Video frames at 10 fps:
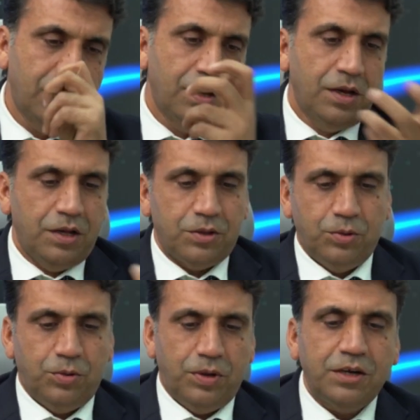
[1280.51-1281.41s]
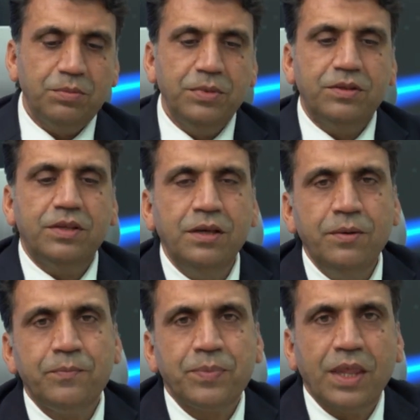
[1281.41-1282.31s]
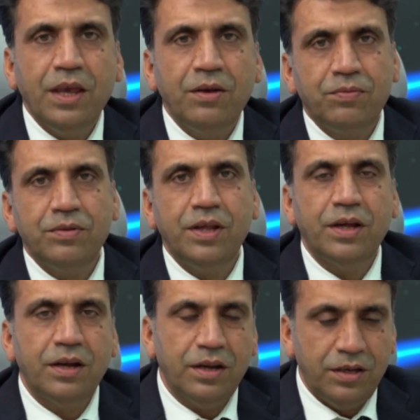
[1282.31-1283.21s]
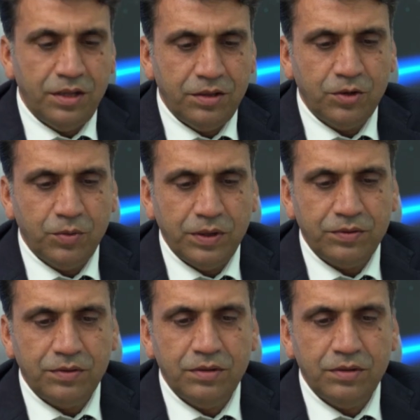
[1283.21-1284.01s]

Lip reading: So let me see if there are any other questions,